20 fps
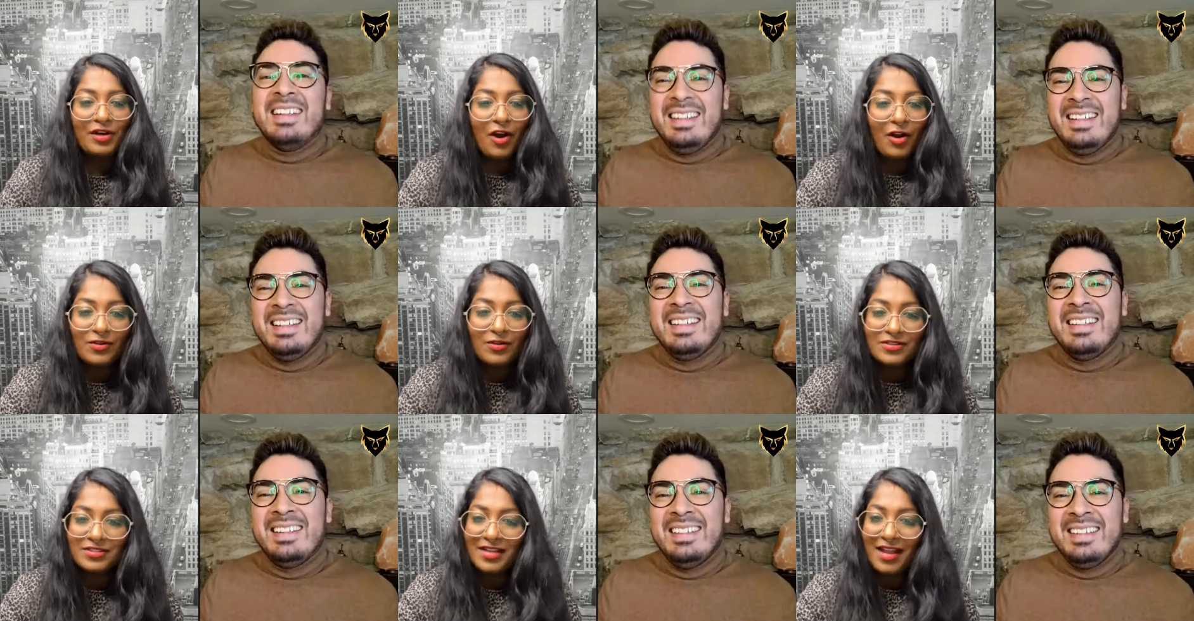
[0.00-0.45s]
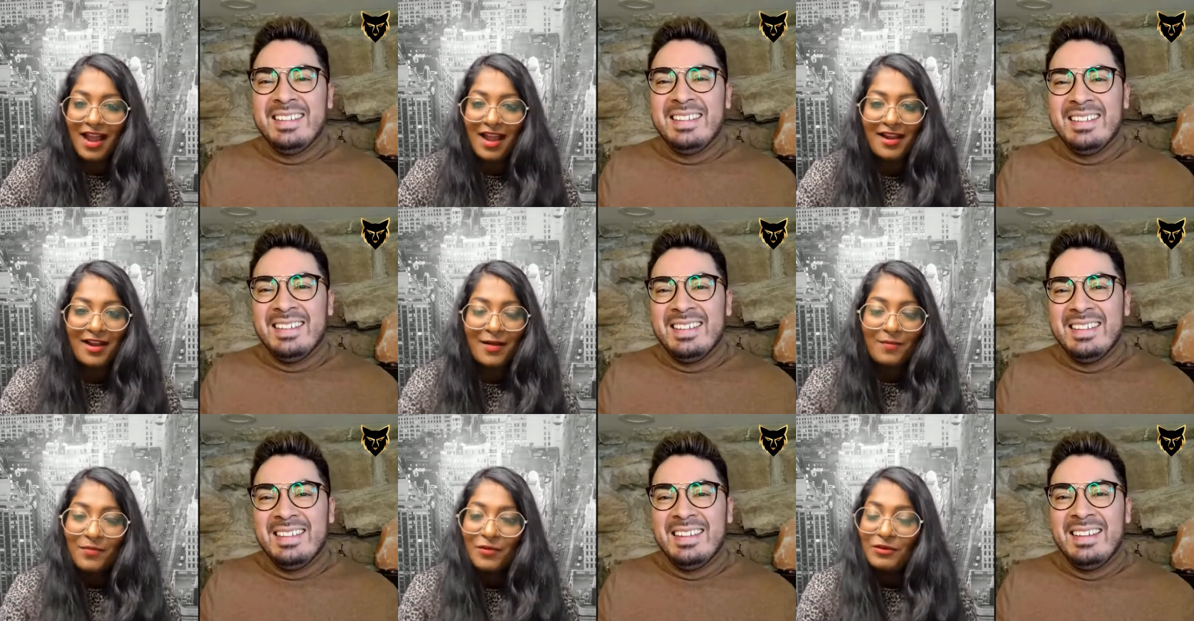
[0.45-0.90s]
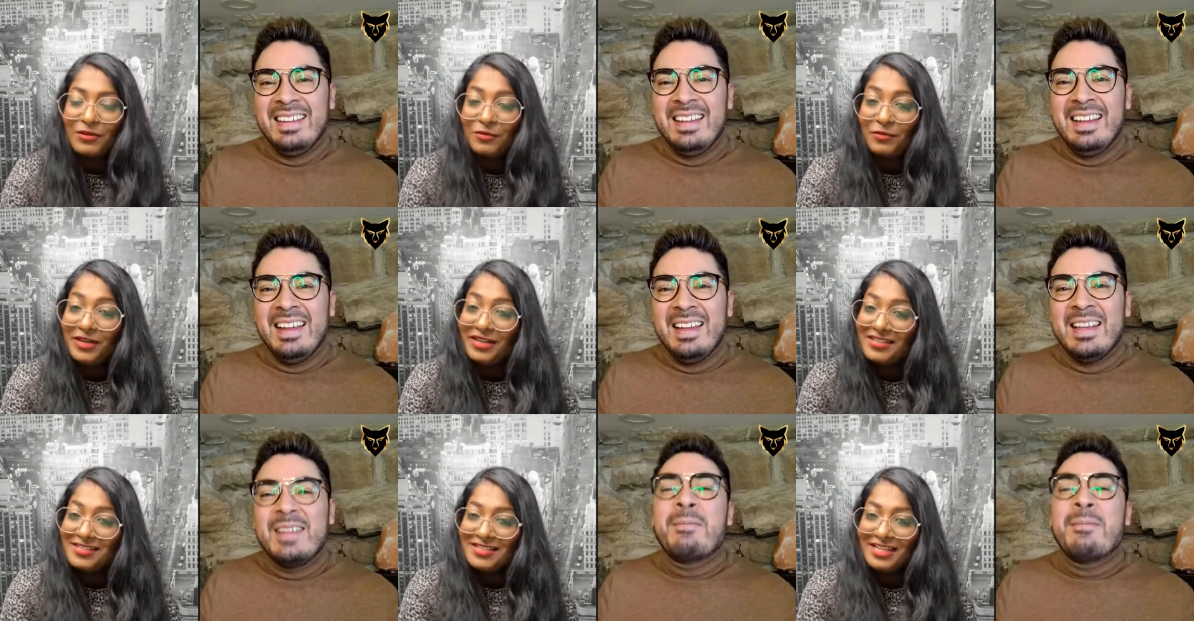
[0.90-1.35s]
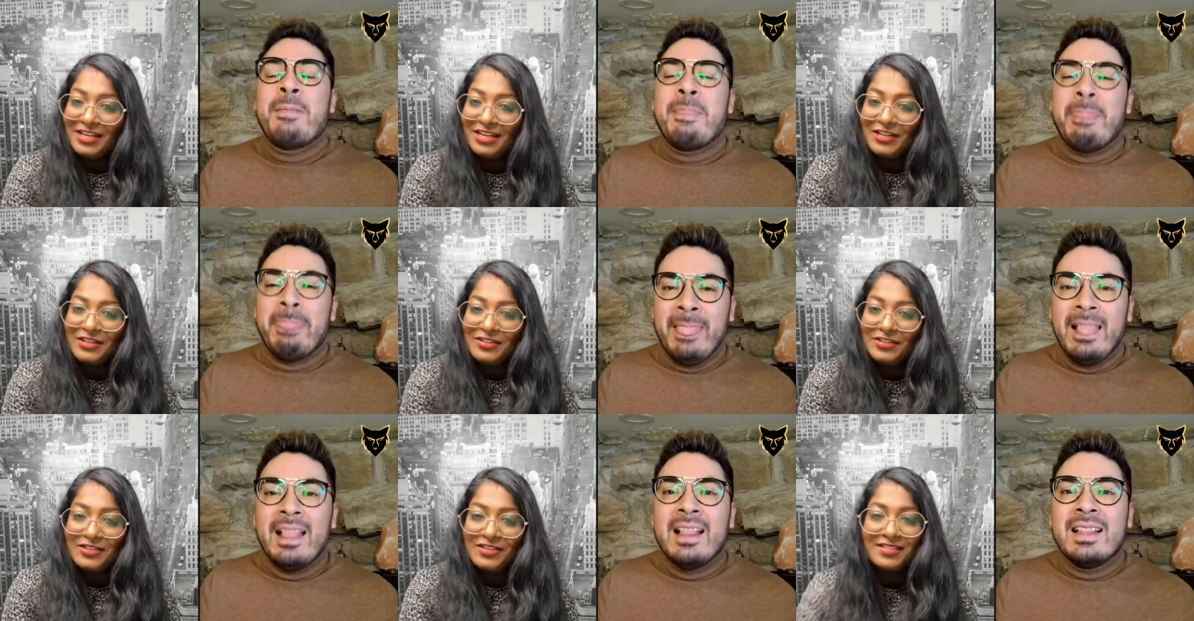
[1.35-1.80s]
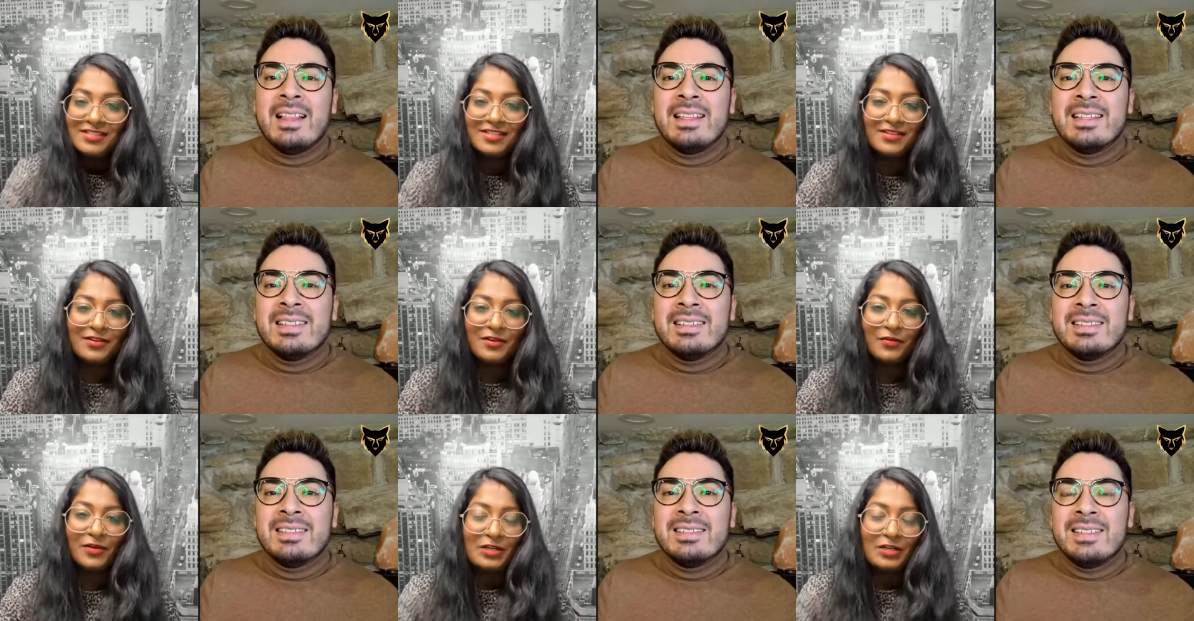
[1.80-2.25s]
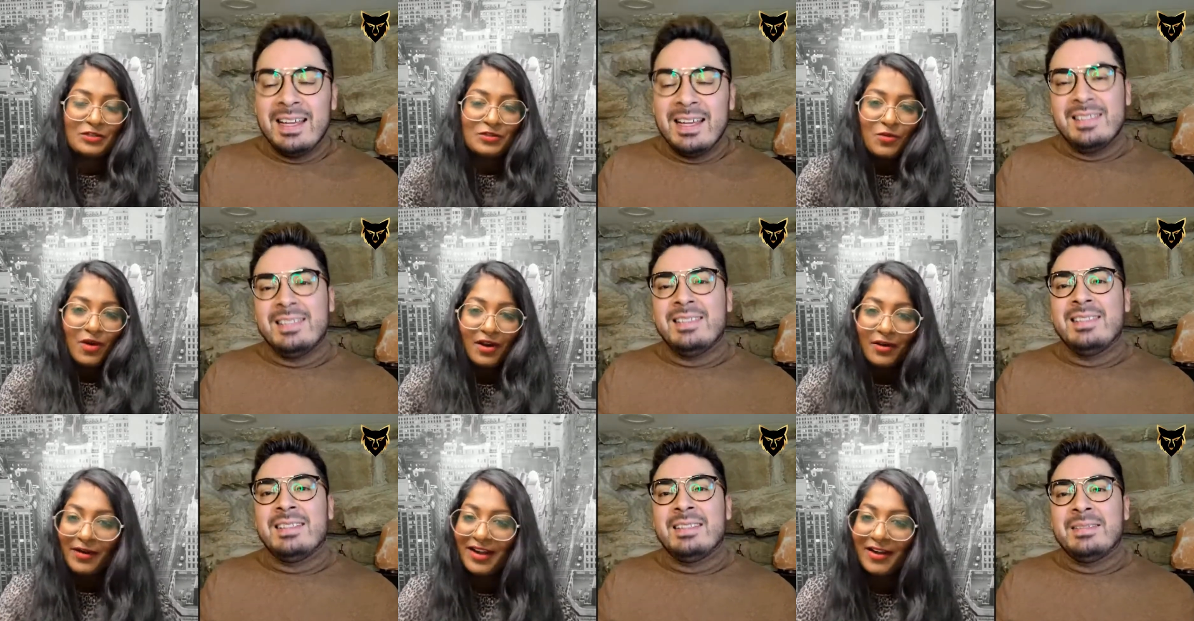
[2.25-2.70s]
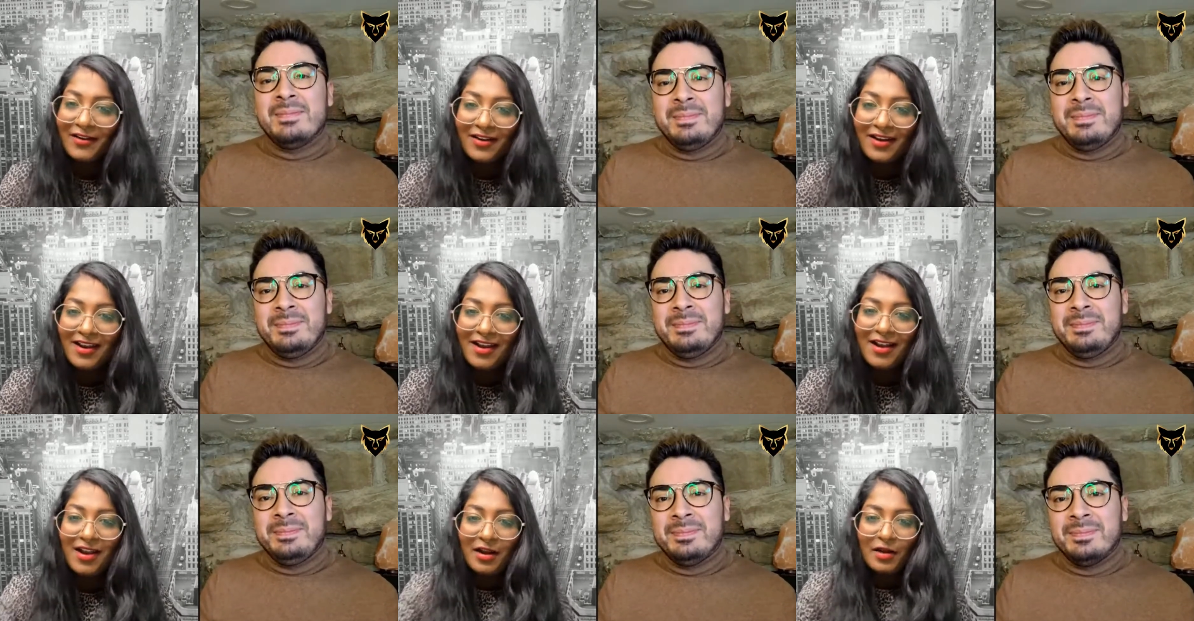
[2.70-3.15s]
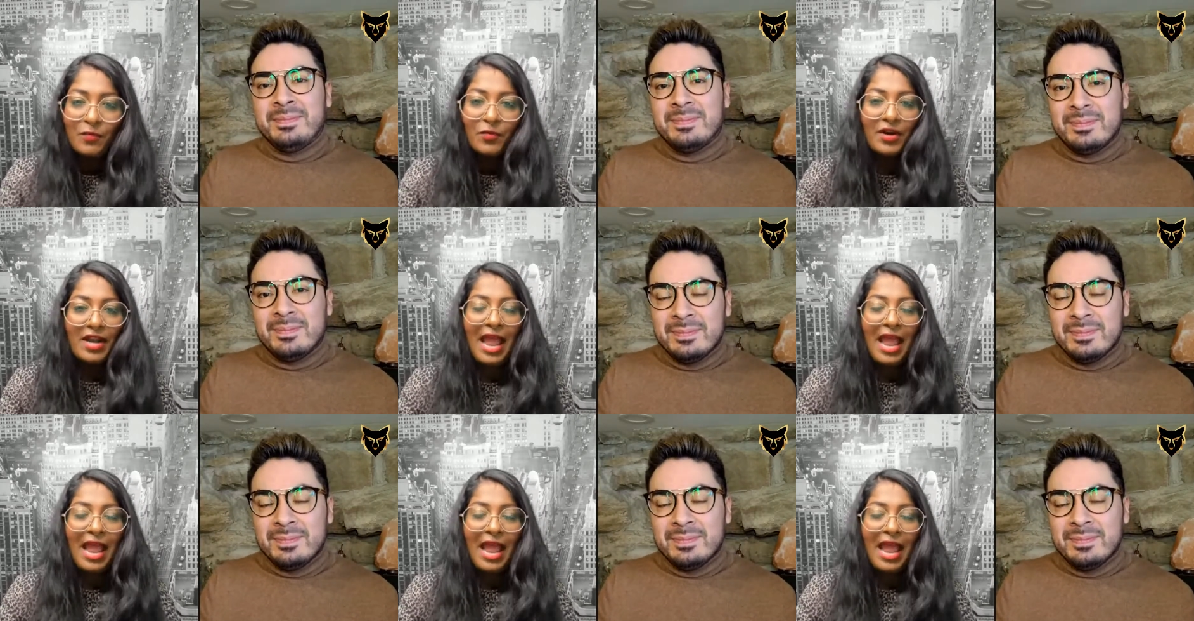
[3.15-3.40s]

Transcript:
Speaker 1: Carlos and I are both real estate agents in the Greater yes. Toronto area, and we're